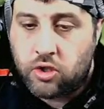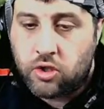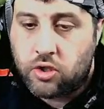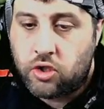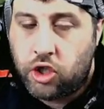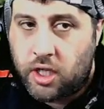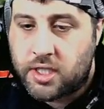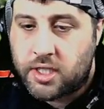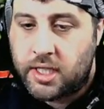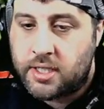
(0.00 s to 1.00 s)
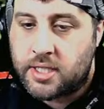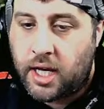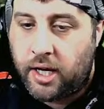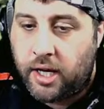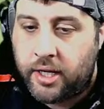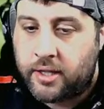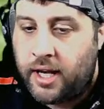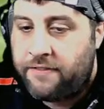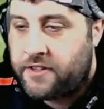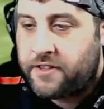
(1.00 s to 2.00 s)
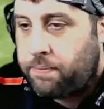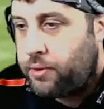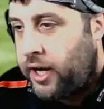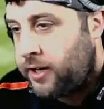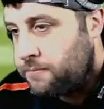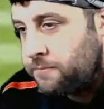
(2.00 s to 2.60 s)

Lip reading: Just inside the left upright.